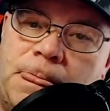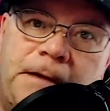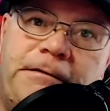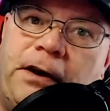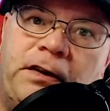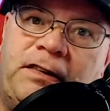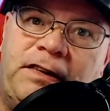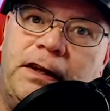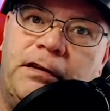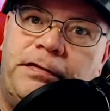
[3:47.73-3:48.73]
very
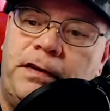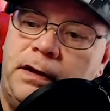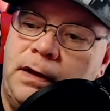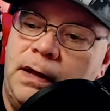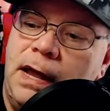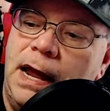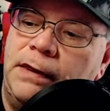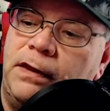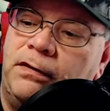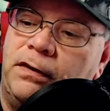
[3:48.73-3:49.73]
stiff. And
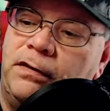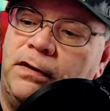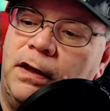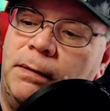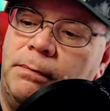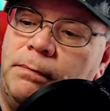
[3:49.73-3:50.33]
this is, this